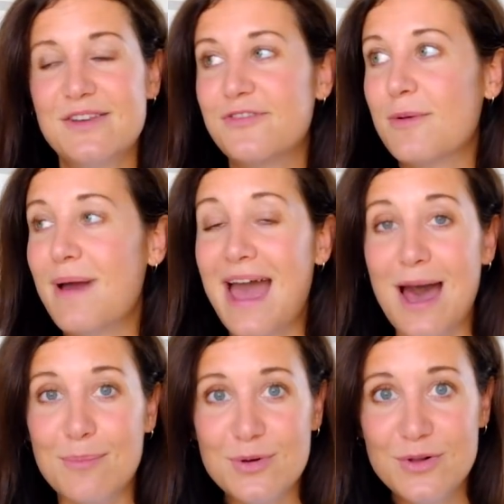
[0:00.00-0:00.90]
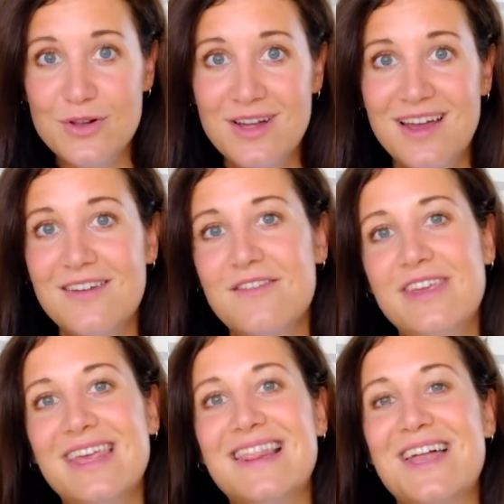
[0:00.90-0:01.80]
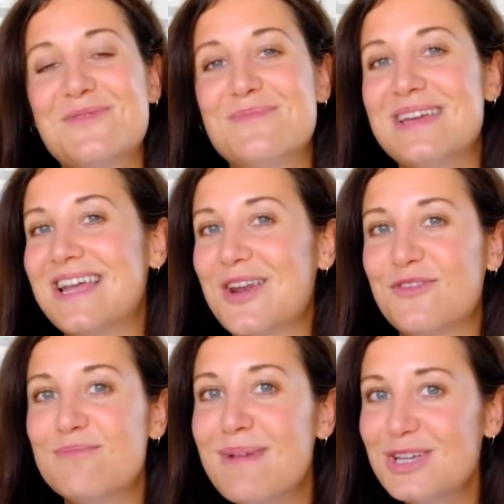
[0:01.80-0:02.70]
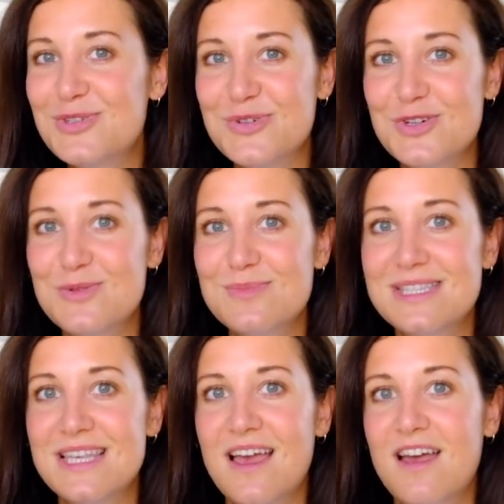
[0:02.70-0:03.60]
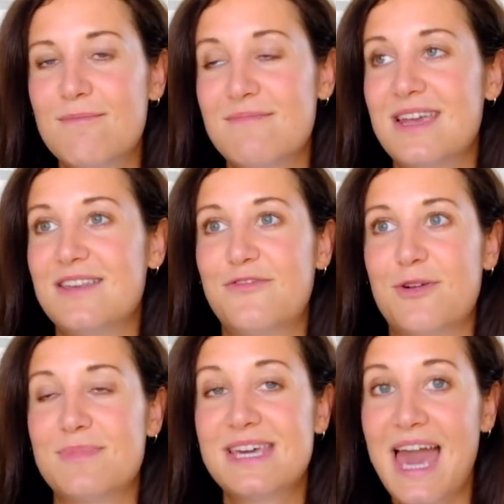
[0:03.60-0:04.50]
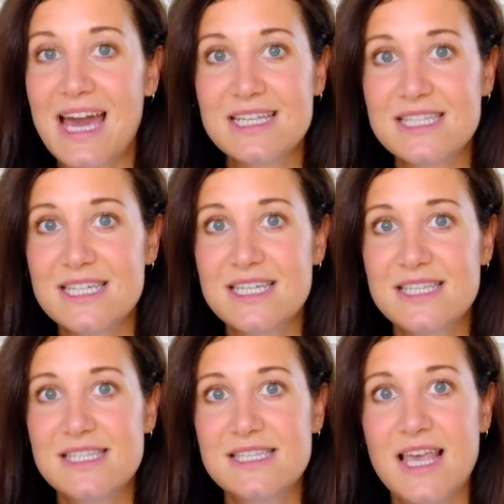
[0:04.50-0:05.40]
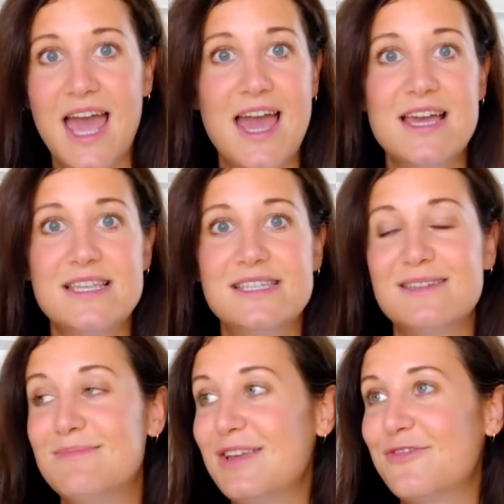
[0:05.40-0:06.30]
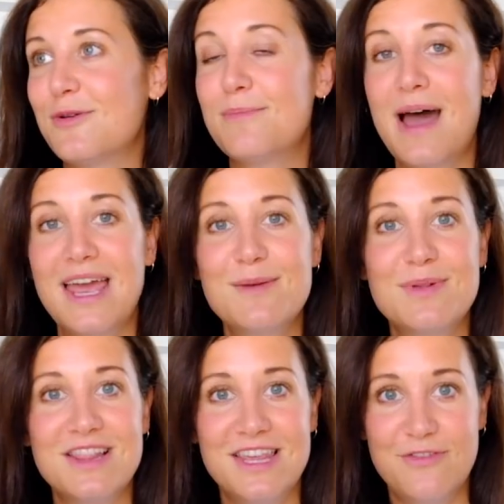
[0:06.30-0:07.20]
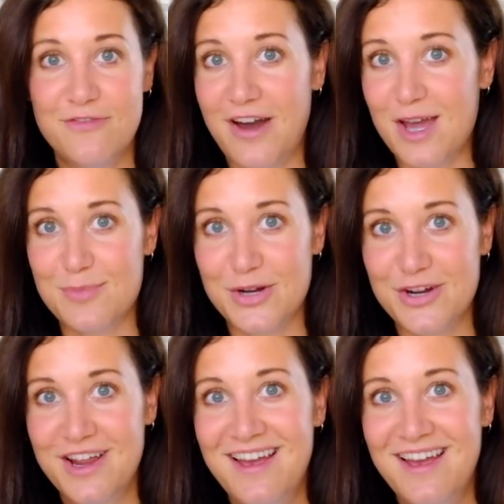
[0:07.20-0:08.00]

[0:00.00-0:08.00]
from apple, vegan leather made out of mushrooms, made from cactus, and made from pineapple leaf fiber.